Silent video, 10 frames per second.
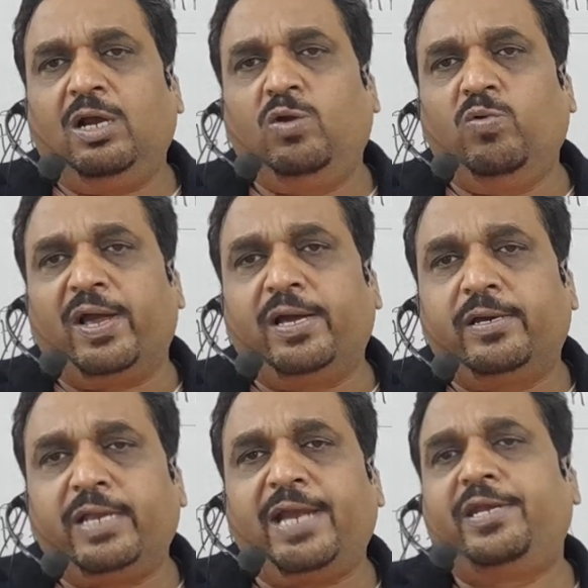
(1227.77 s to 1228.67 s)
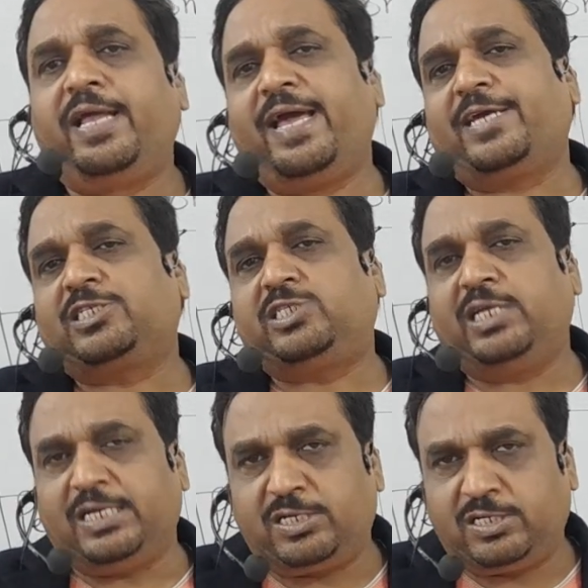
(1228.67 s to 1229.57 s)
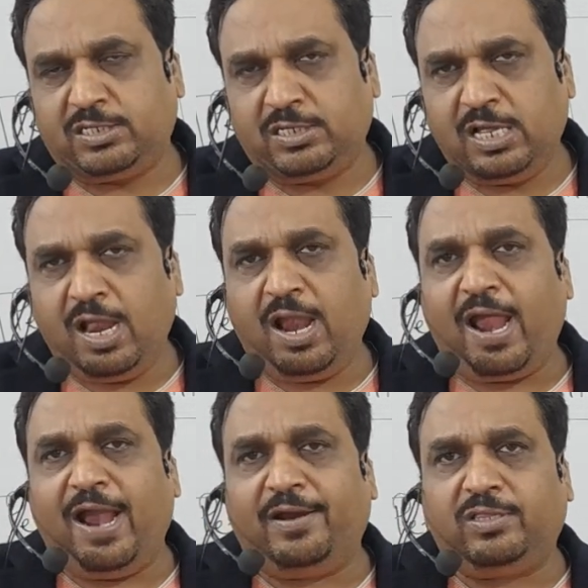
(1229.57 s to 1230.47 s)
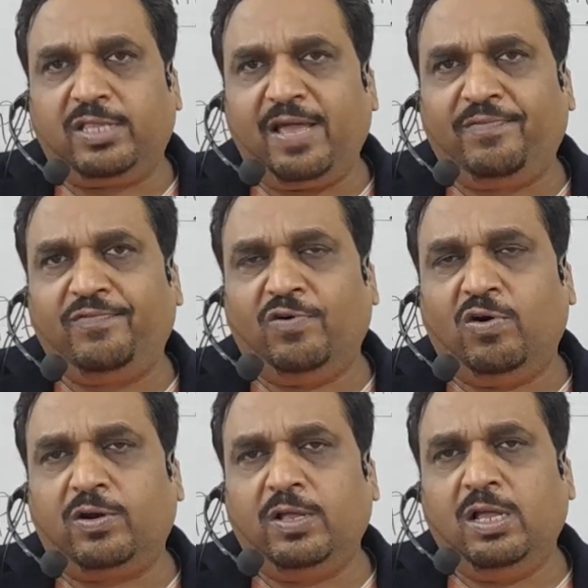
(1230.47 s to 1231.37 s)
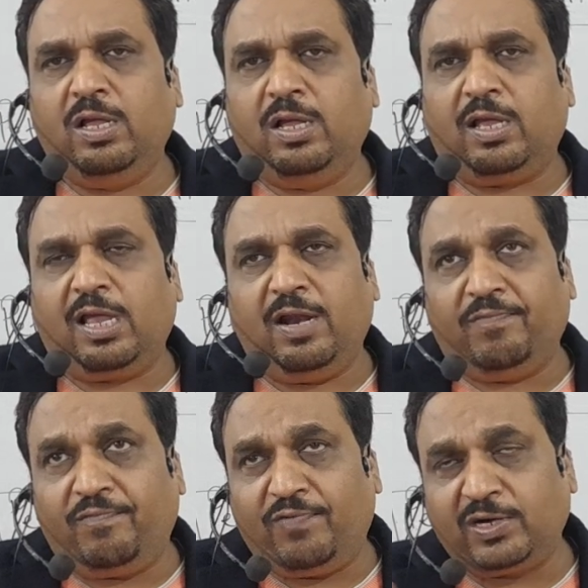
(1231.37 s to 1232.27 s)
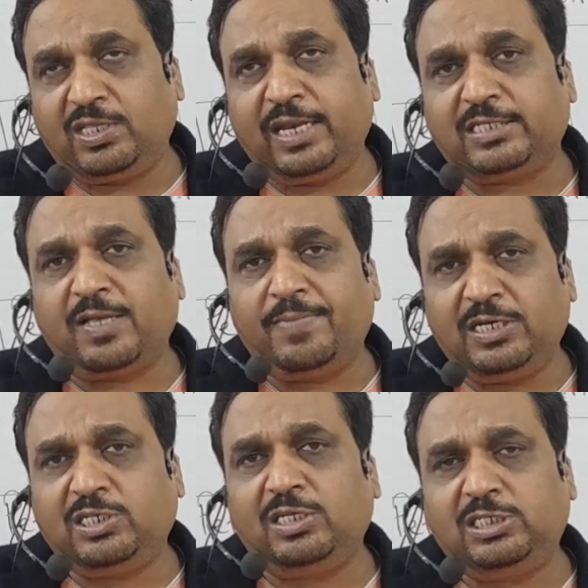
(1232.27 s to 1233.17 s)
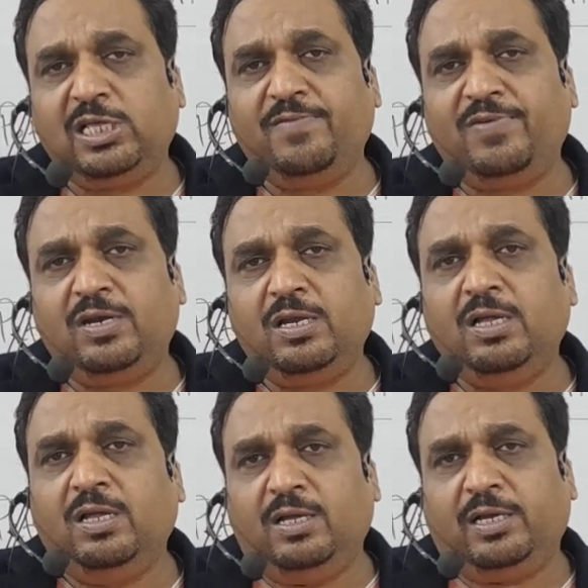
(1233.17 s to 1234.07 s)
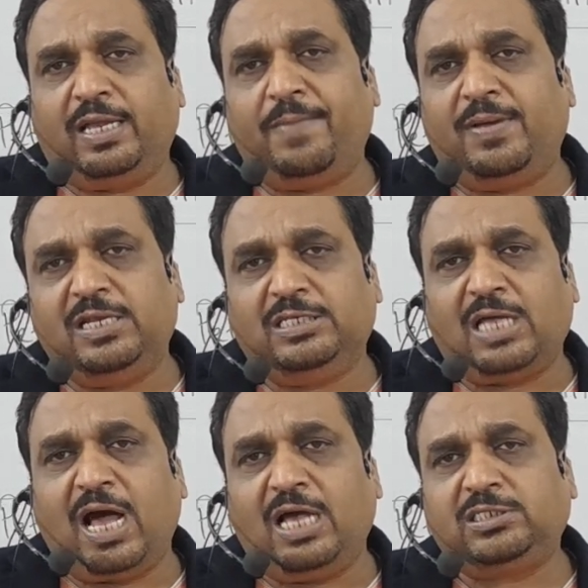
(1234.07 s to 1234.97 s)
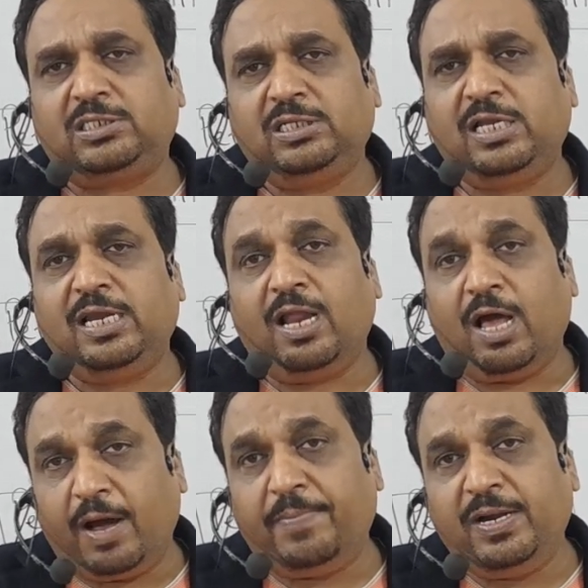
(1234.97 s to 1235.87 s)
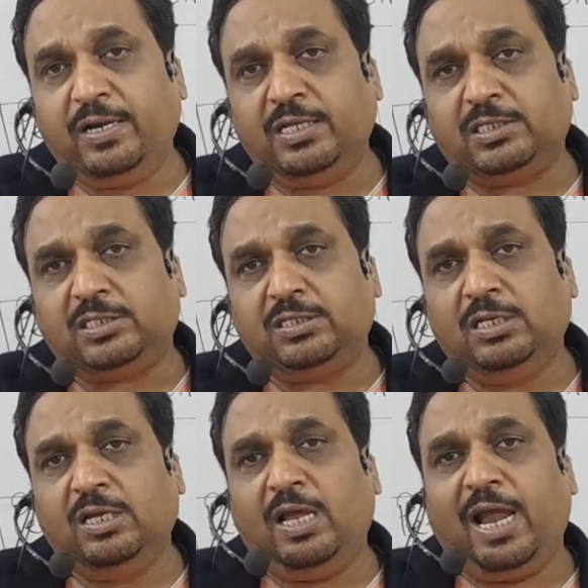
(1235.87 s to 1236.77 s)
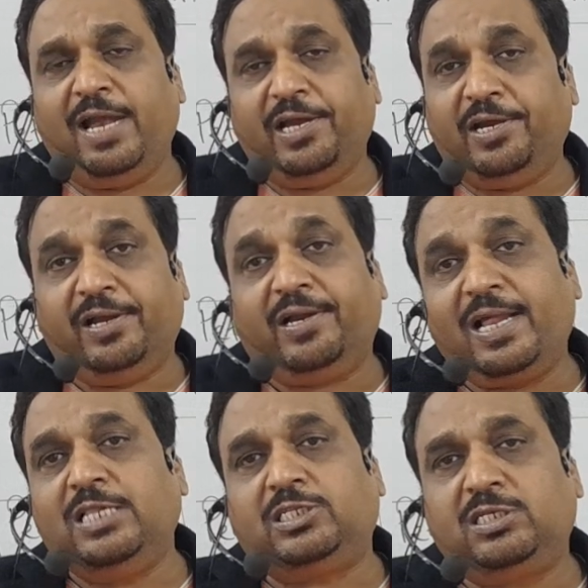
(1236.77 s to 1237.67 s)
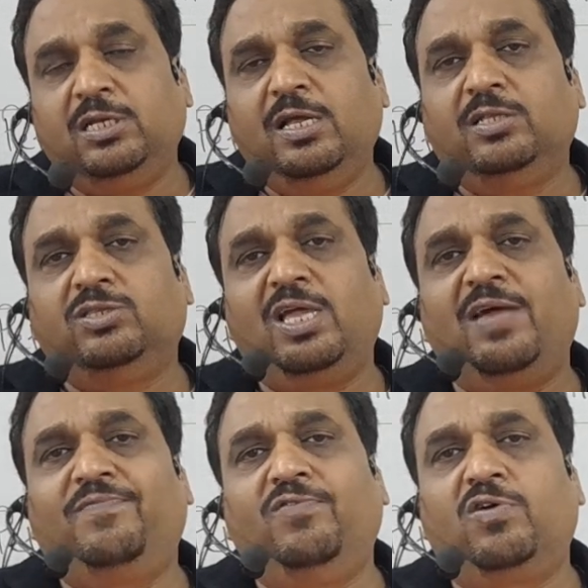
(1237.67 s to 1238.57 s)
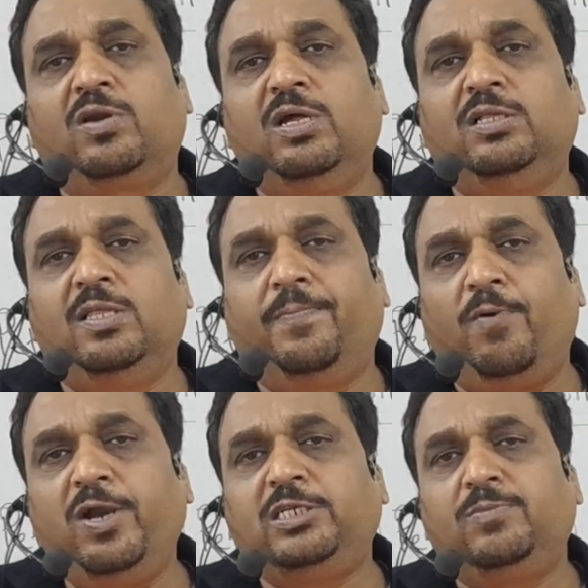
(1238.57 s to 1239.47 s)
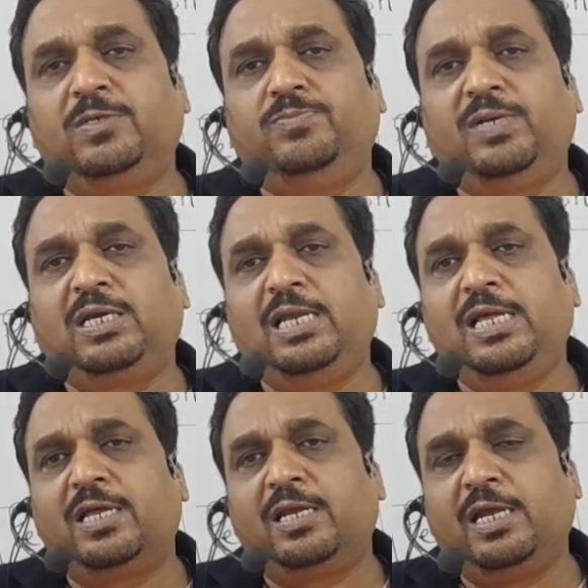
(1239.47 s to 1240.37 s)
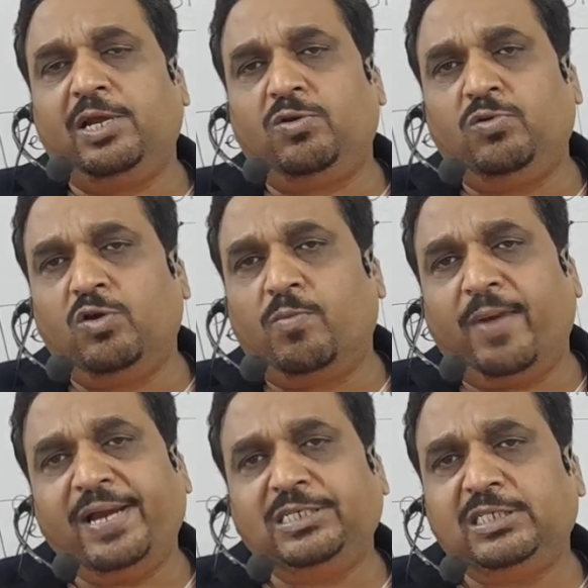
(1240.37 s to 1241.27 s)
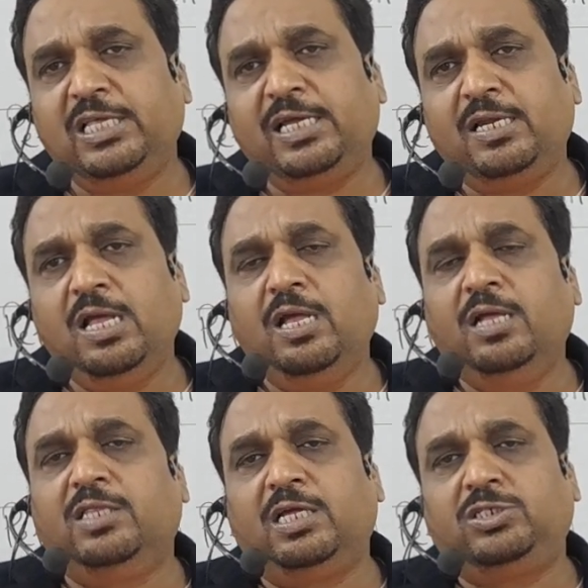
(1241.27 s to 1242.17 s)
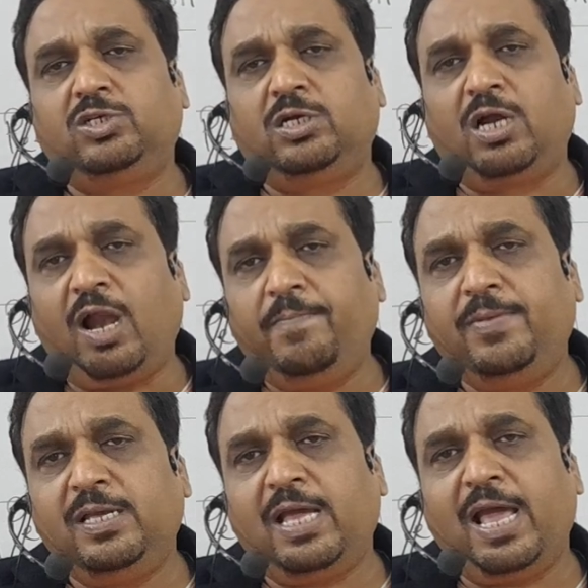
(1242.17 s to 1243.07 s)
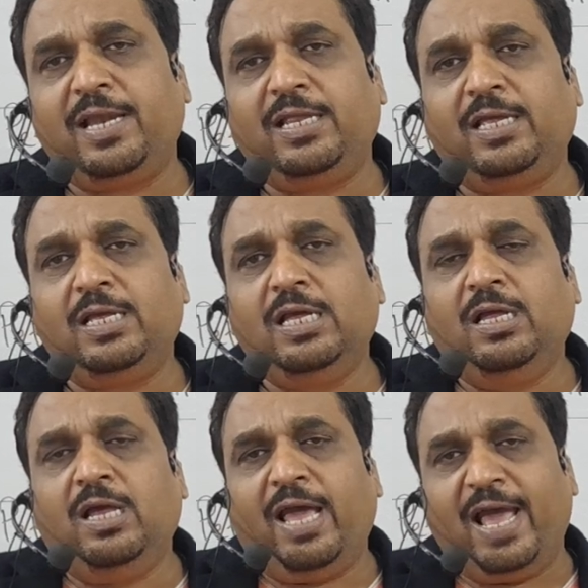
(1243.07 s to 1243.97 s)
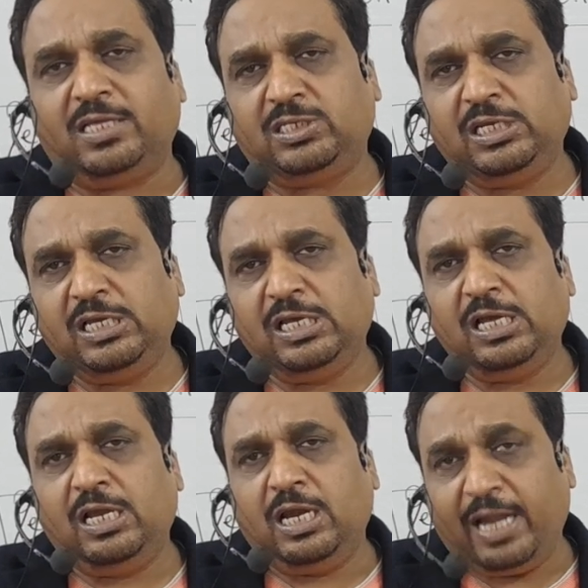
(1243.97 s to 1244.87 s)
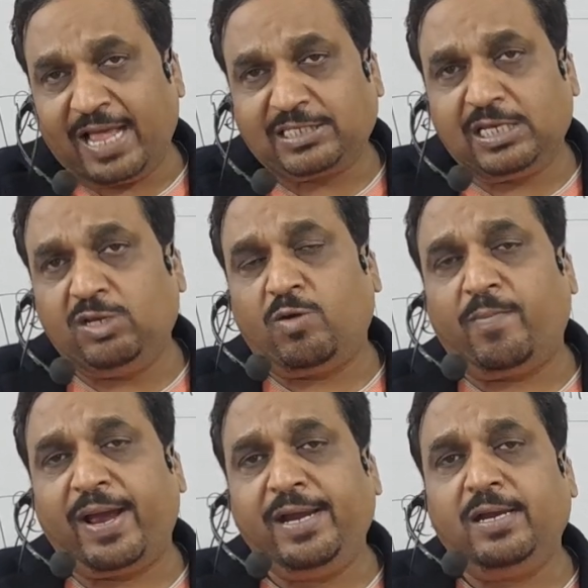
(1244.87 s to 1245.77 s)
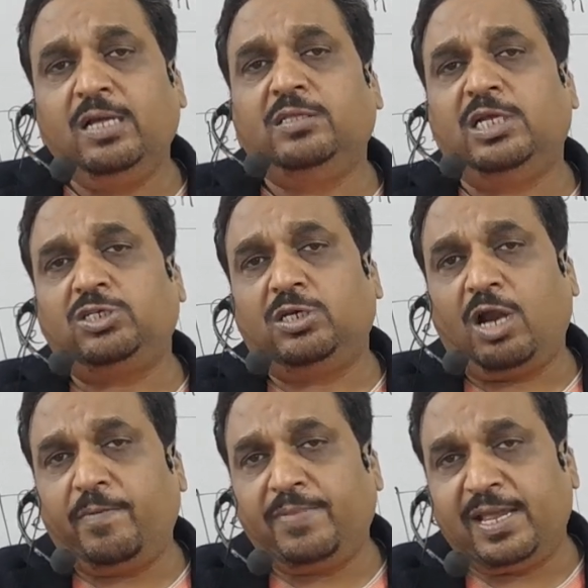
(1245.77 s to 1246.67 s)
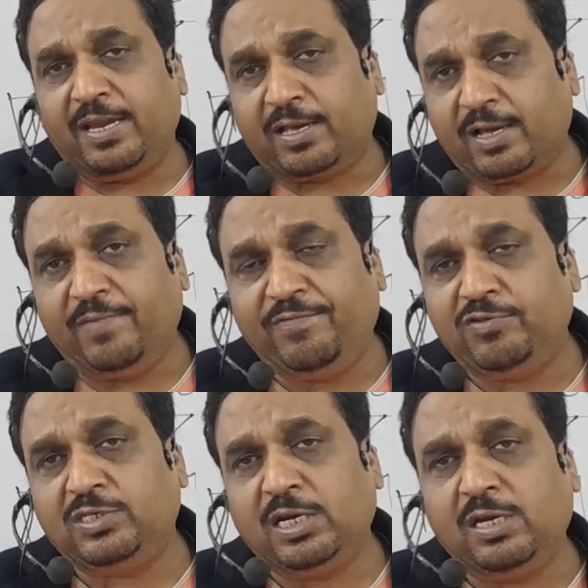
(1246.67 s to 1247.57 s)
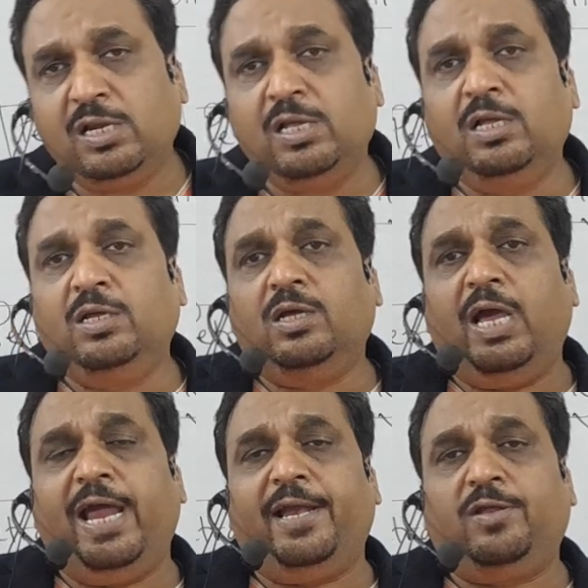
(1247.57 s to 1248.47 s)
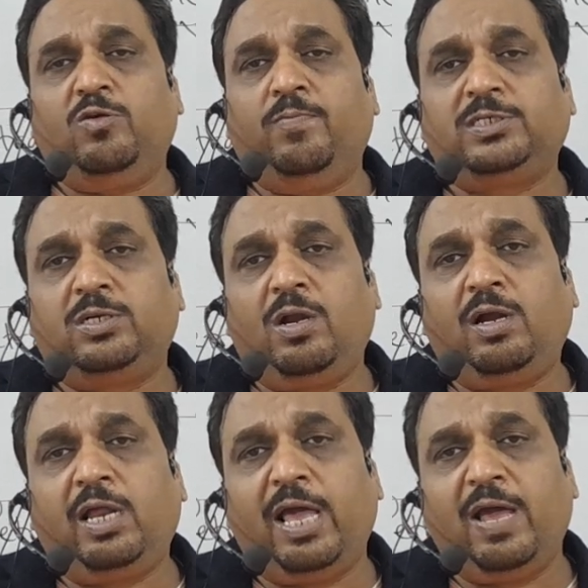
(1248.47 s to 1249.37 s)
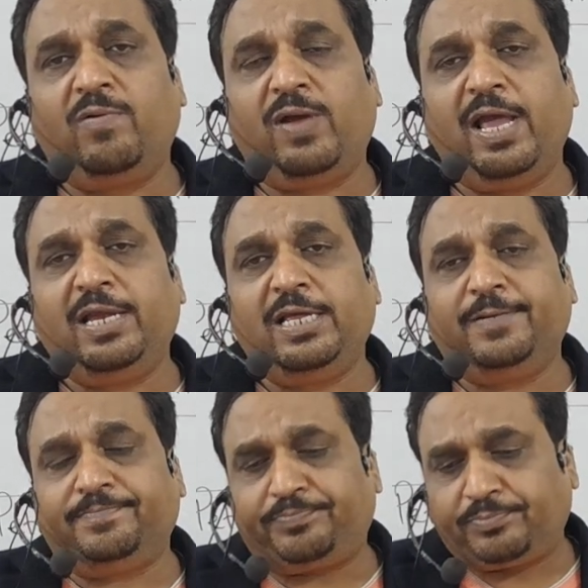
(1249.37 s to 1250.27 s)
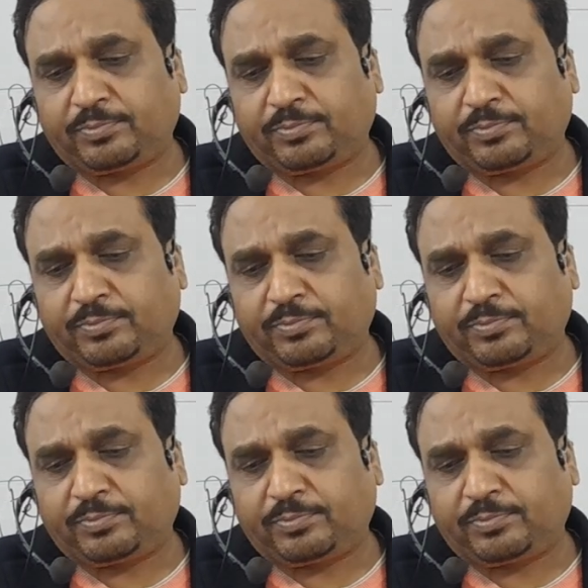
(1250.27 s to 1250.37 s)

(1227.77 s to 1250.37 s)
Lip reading: to a great extent, and therefore in further examinations even grammar is asked in abundance and in details. Therefore the points must be clear into your minds. There should not be any haziness in your mind, there should not be any confusion, and you must not have any